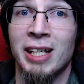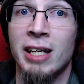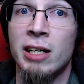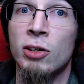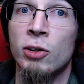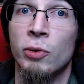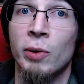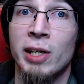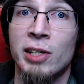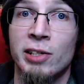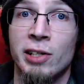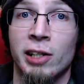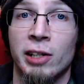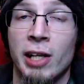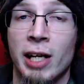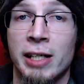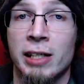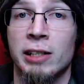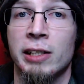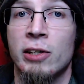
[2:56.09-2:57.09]
increase the
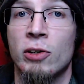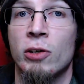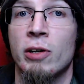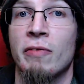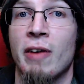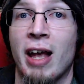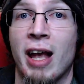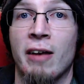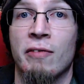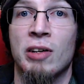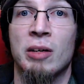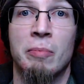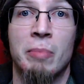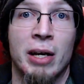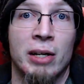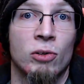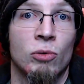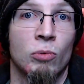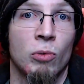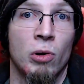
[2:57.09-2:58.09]
likelihood of having
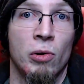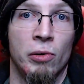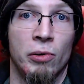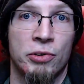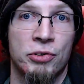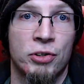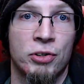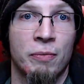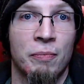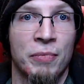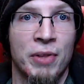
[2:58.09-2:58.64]
better rolls.